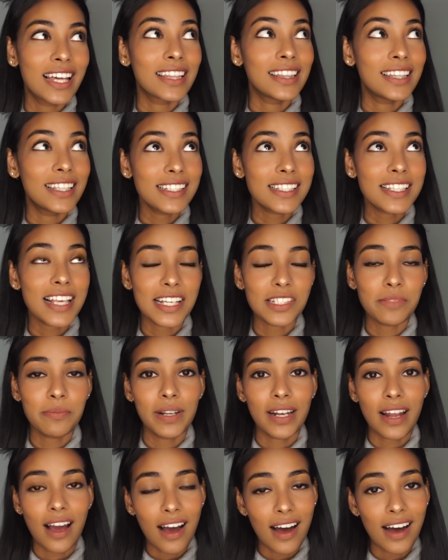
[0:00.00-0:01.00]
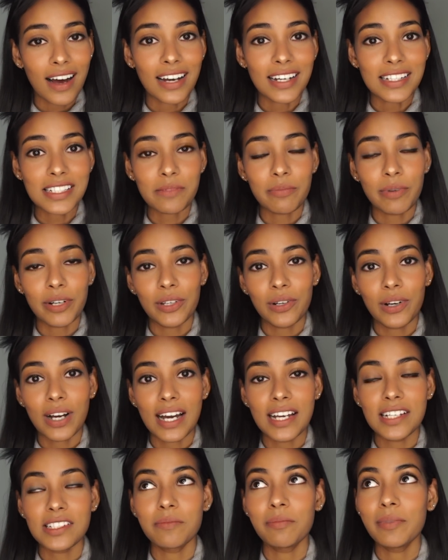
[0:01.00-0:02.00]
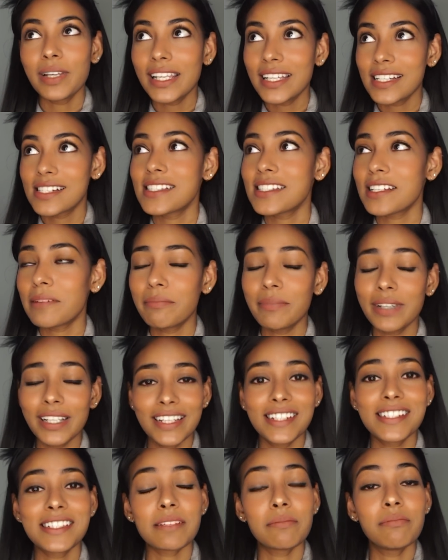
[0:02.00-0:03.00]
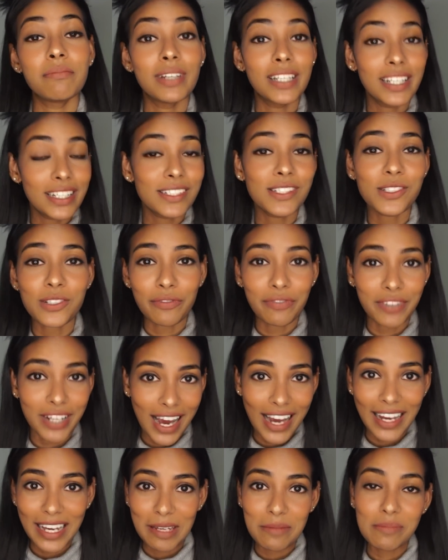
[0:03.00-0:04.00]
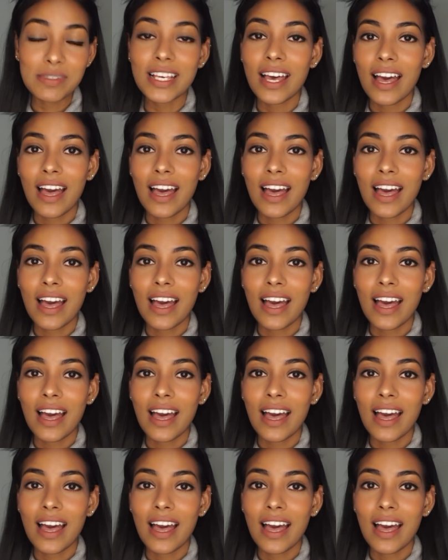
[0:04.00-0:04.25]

This has been asked by you guys millions and millions and millions of times,